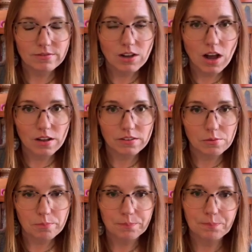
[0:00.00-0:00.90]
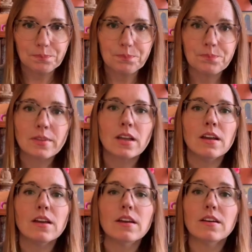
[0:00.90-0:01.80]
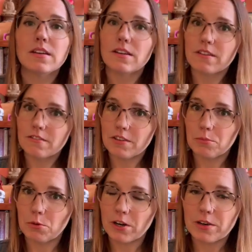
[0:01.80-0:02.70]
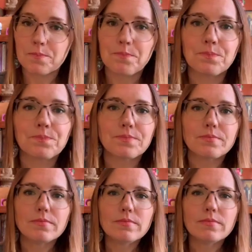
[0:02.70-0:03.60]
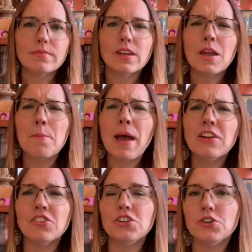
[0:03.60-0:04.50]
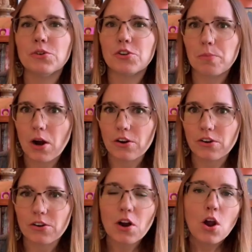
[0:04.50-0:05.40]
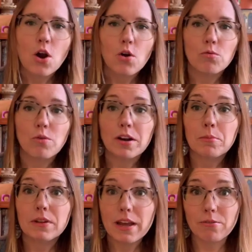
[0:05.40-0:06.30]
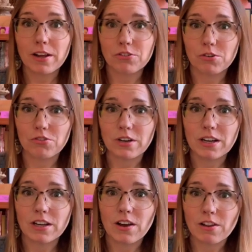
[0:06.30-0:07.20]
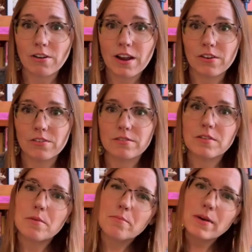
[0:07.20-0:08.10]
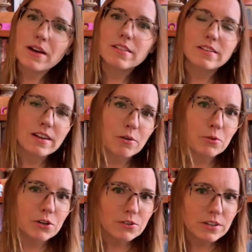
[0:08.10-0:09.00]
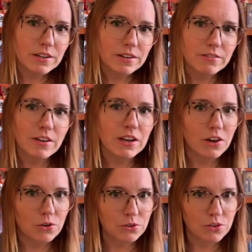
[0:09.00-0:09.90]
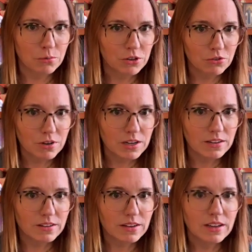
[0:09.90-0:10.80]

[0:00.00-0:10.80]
Awesome. February. Imagine you and your partner run a playwrights retreat in Colorado, but the town where you live and host the retreat